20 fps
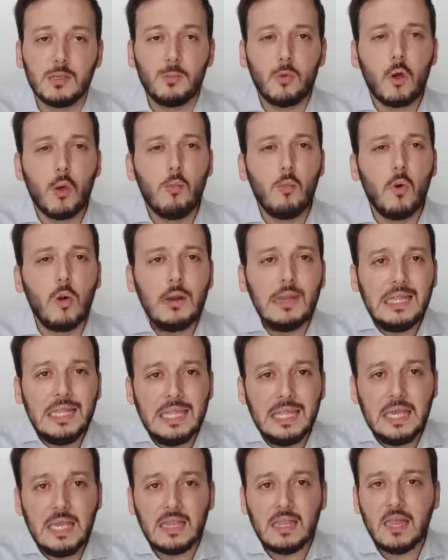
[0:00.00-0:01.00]
You become more
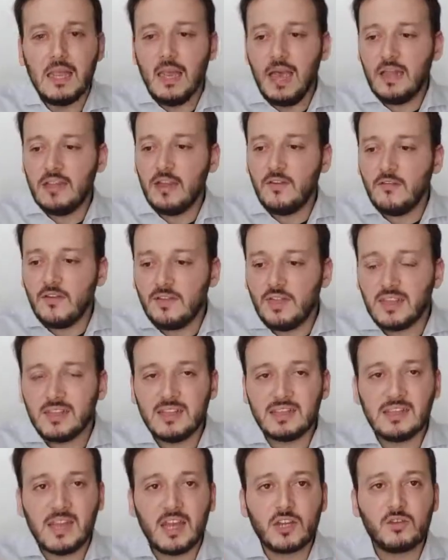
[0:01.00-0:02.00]
lean, and everything
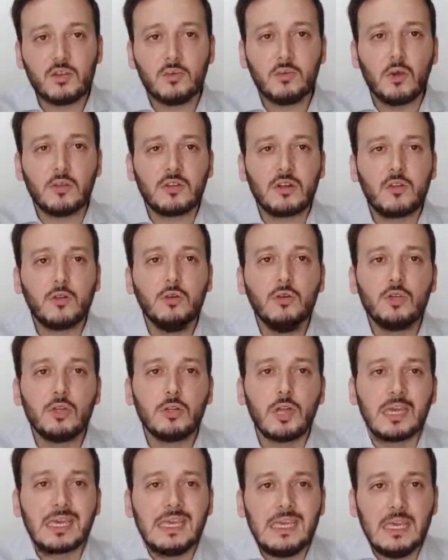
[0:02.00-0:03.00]
that's actually not
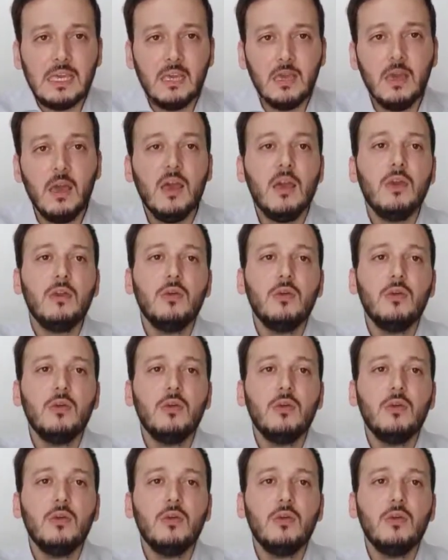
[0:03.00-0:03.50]
crucial and key,